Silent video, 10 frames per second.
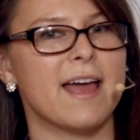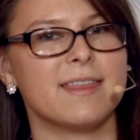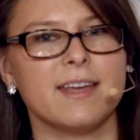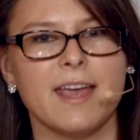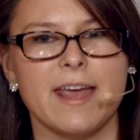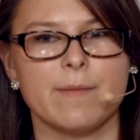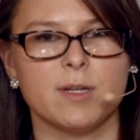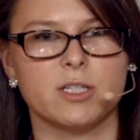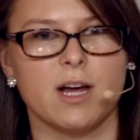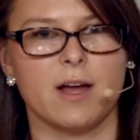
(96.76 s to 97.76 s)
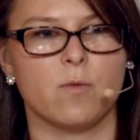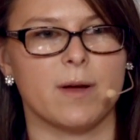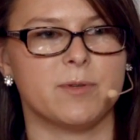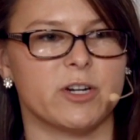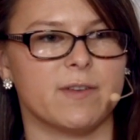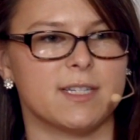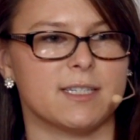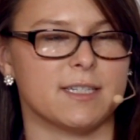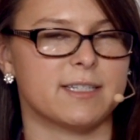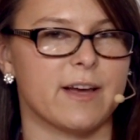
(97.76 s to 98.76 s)
I think Amazon Web Services
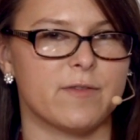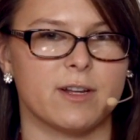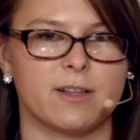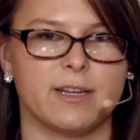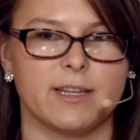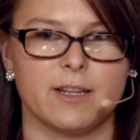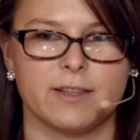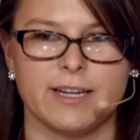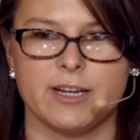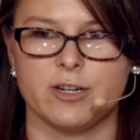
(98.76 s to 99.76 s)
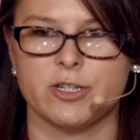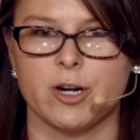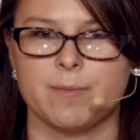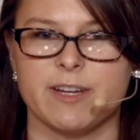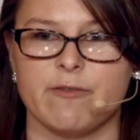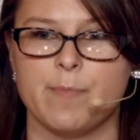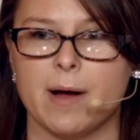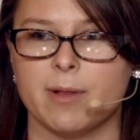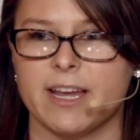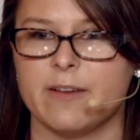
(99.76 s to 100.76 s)
is definitely in the lead in terms of
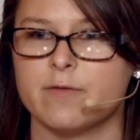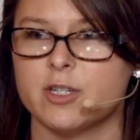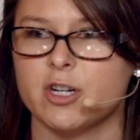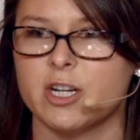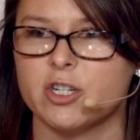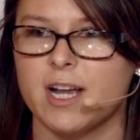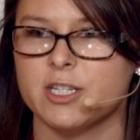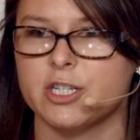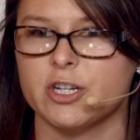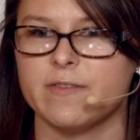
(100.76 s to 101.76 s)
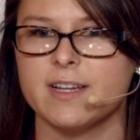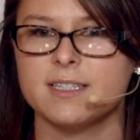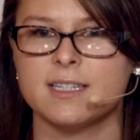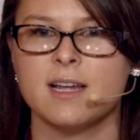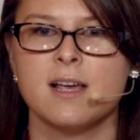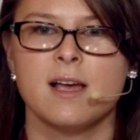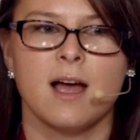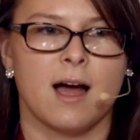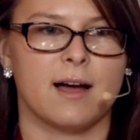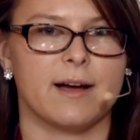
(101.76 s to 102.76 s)
public infrastructure as a service.
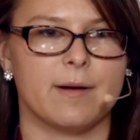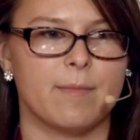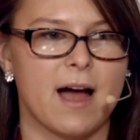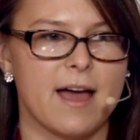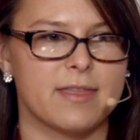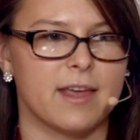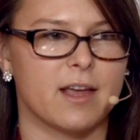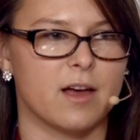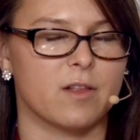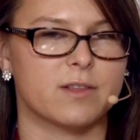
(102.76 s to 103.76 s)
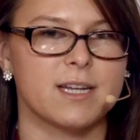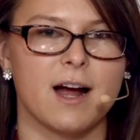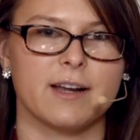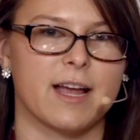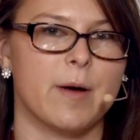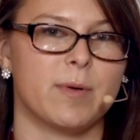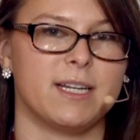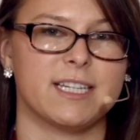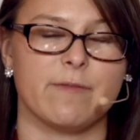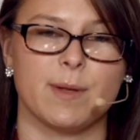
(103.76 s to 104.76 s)
Um, I think a ton of
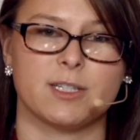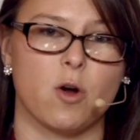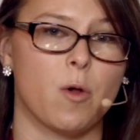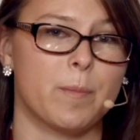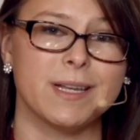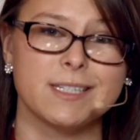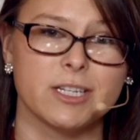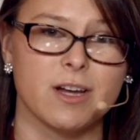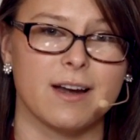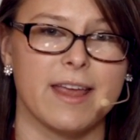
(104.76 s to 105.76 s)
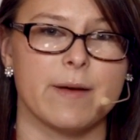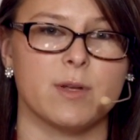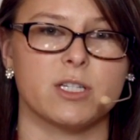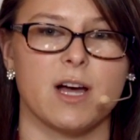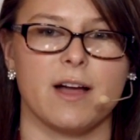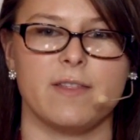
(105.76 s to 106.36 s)
companies have built a whole business on Amazon.